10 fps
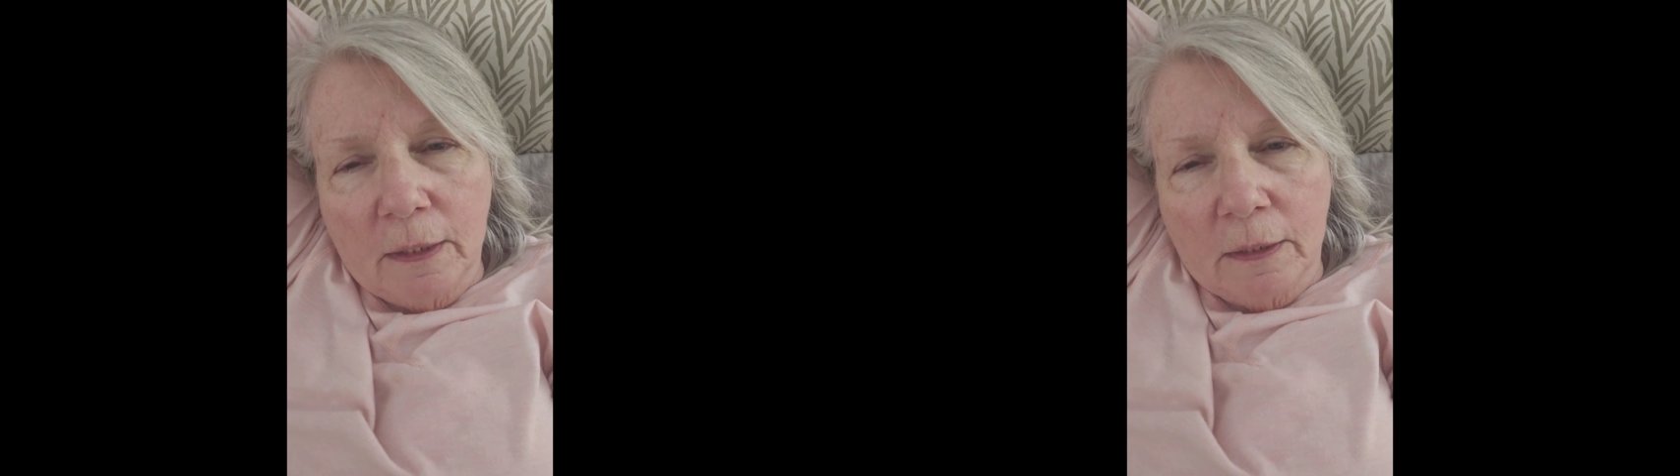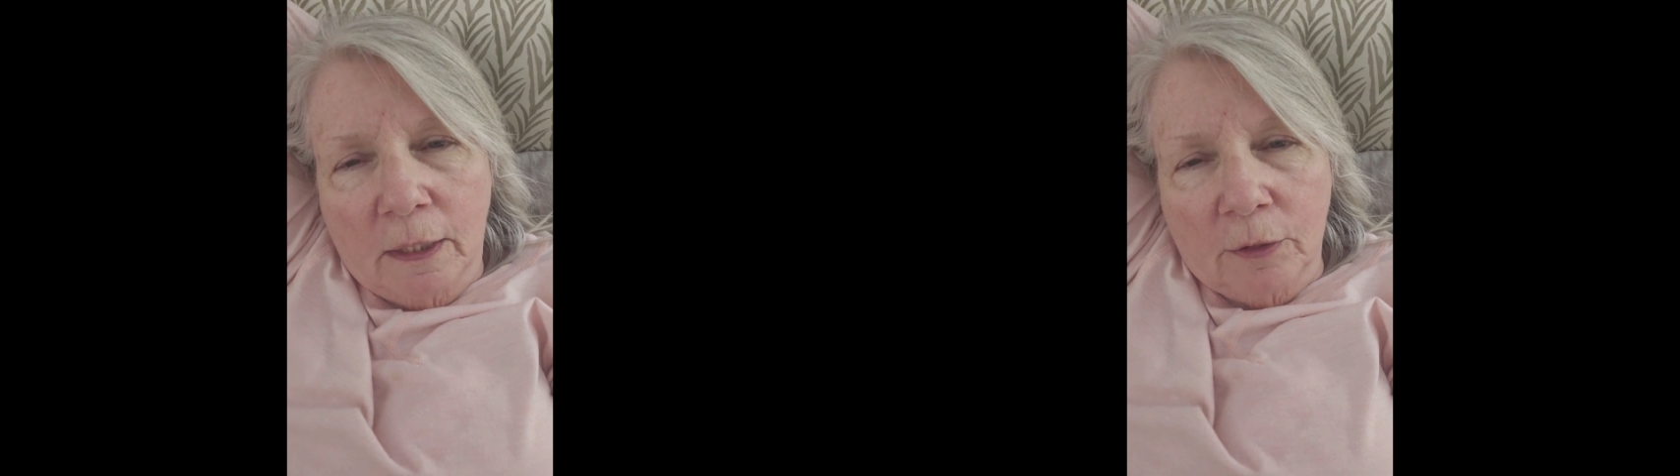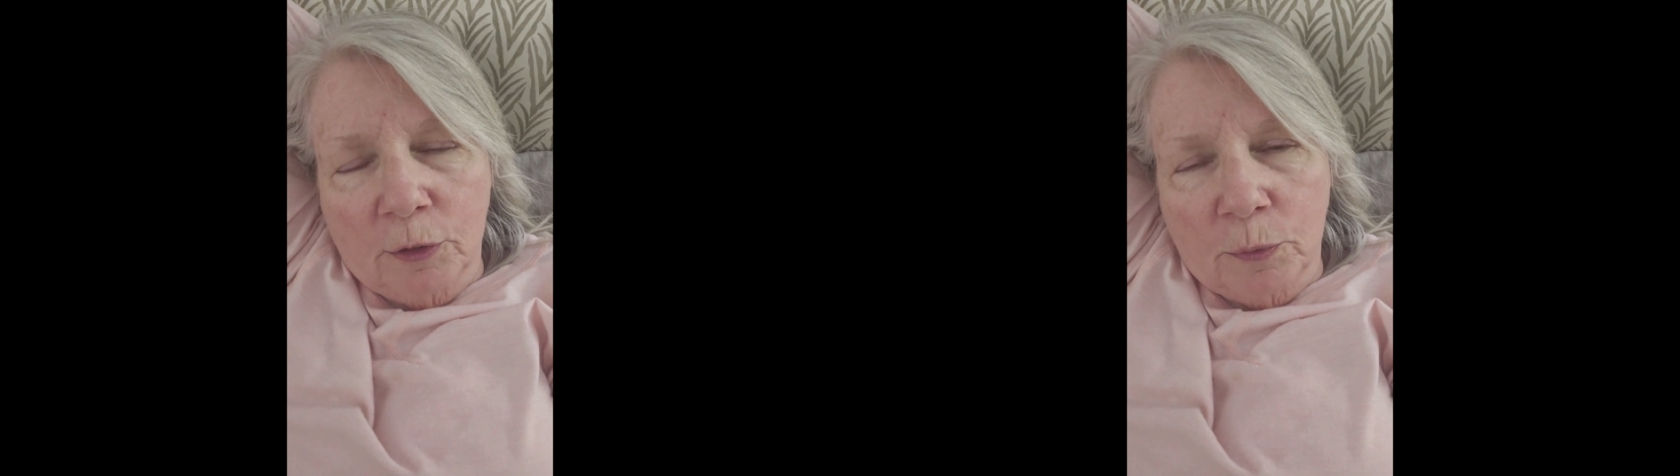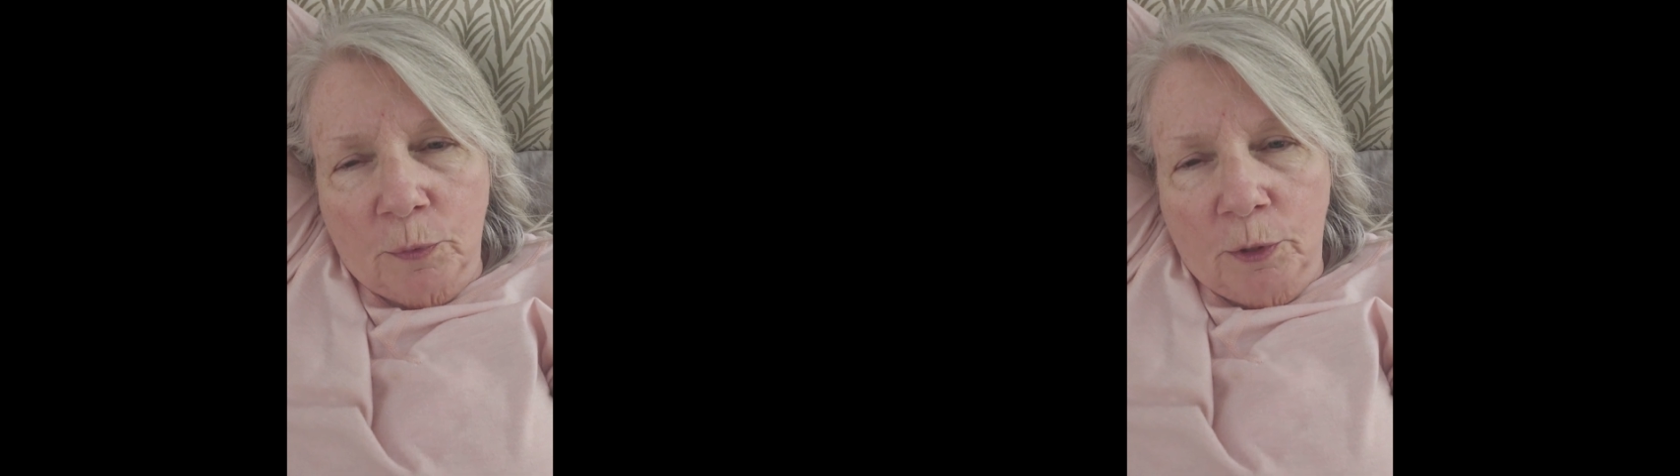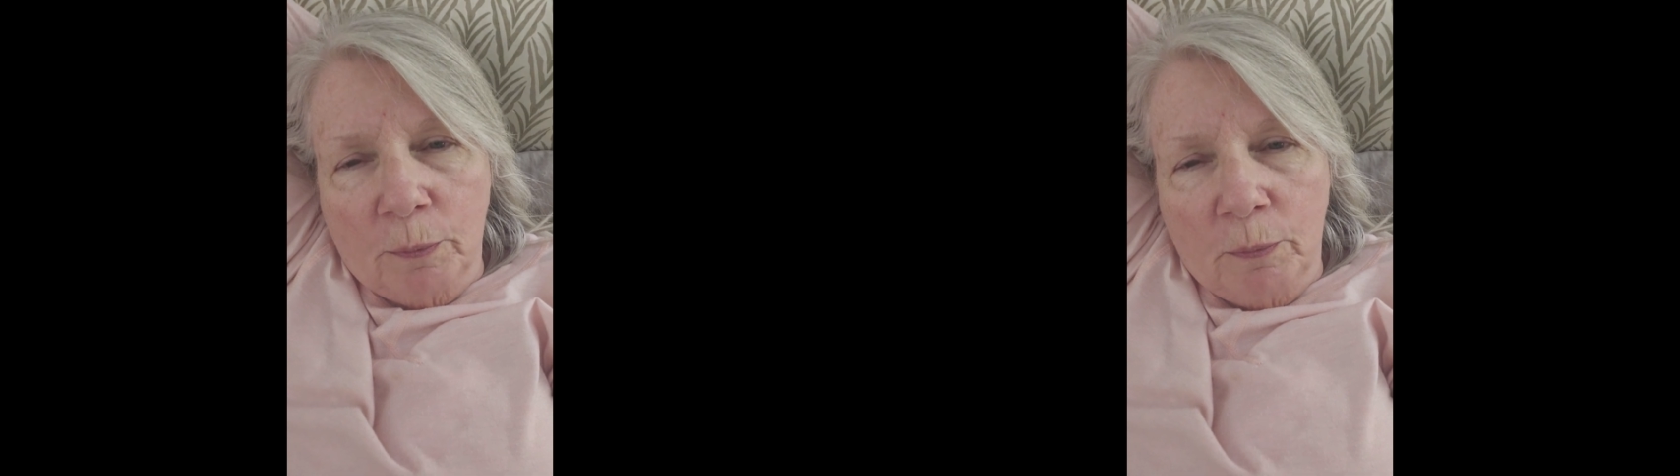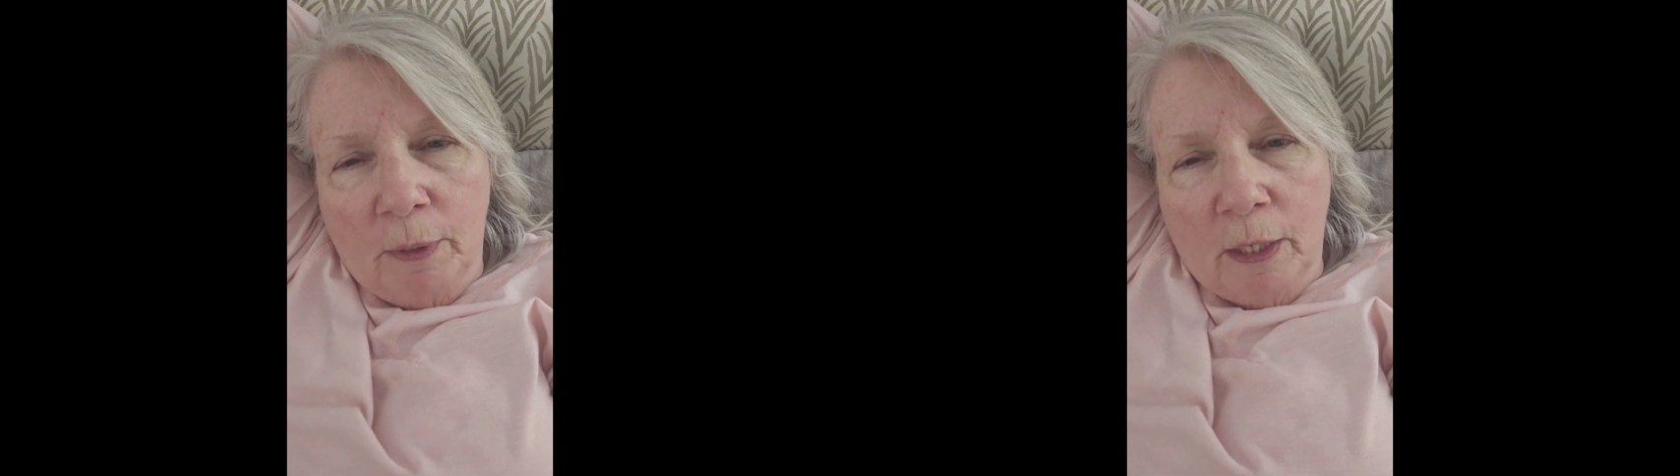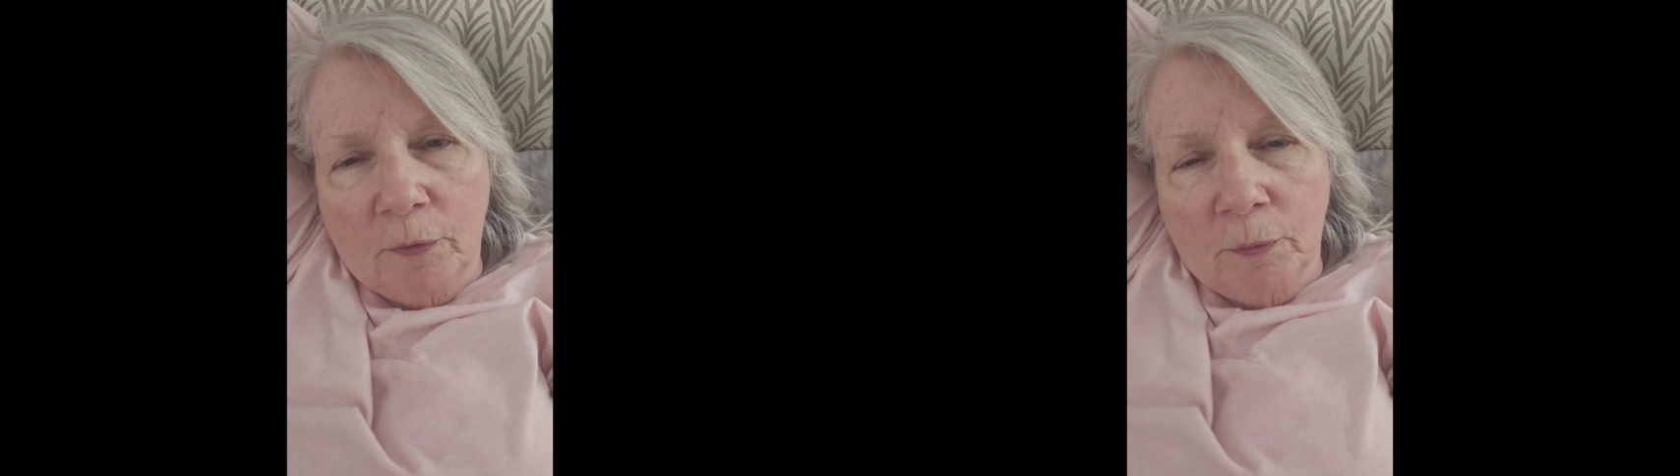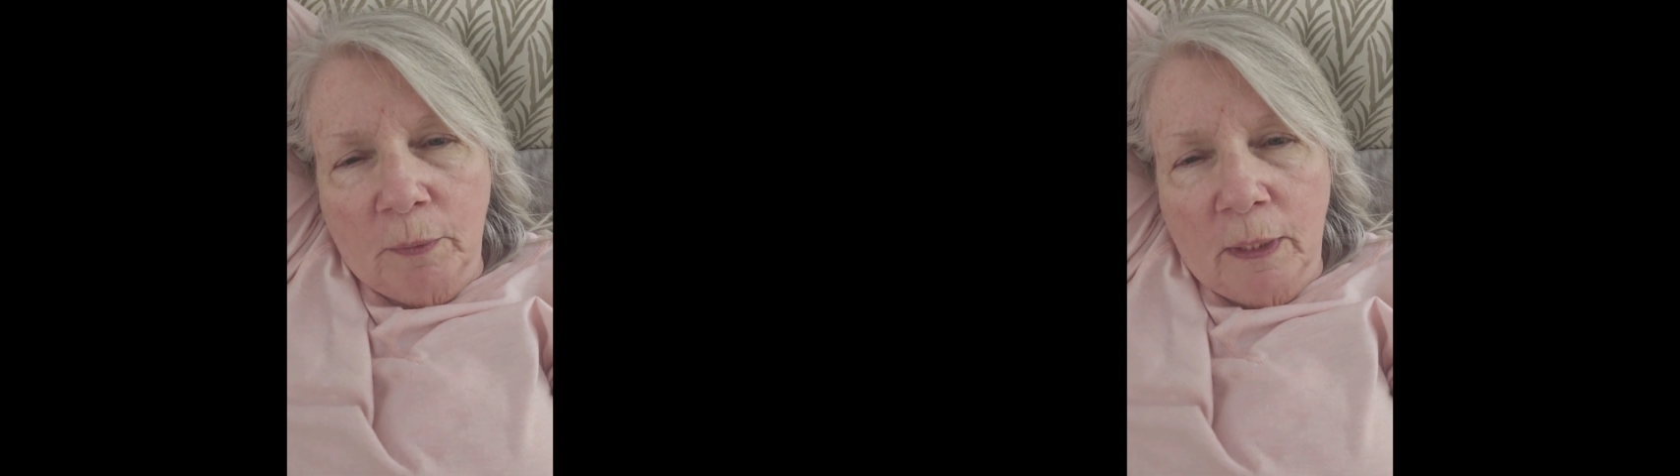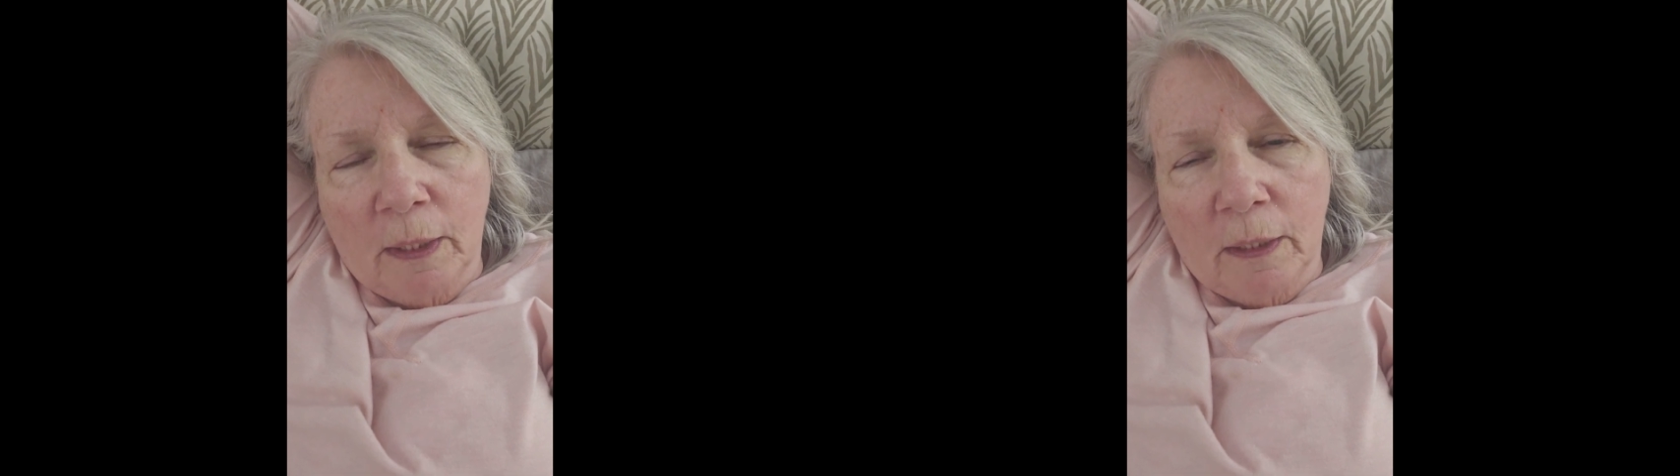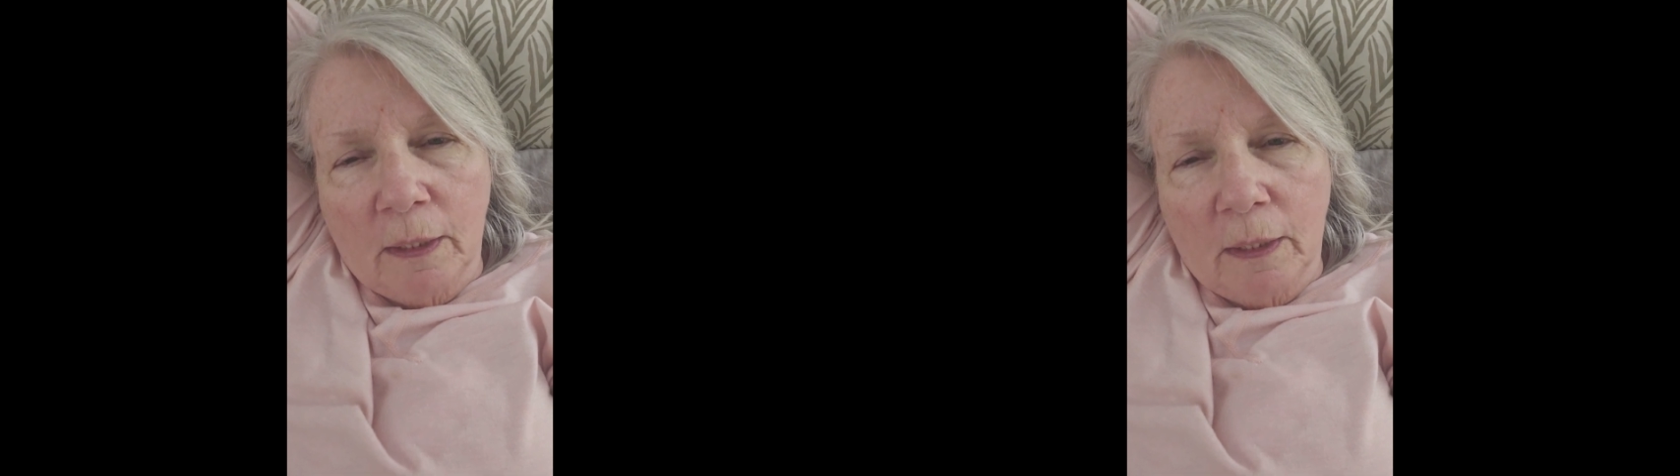Doctors brought me back from that,